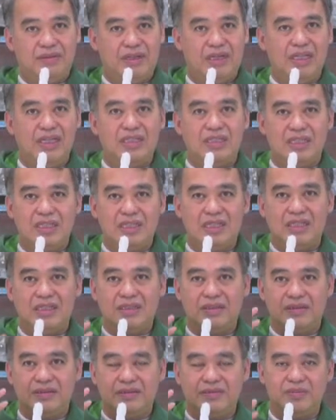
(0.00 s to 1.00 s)

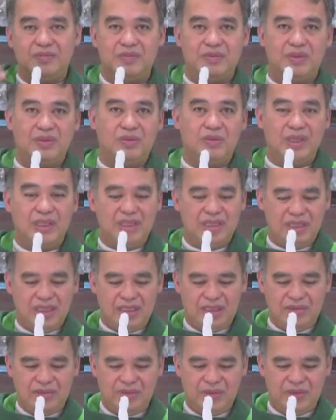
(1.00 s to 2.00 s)
arisen within
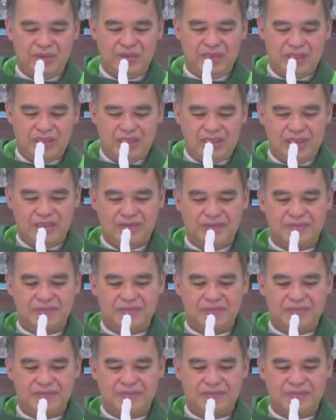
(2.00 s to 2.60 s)
the community.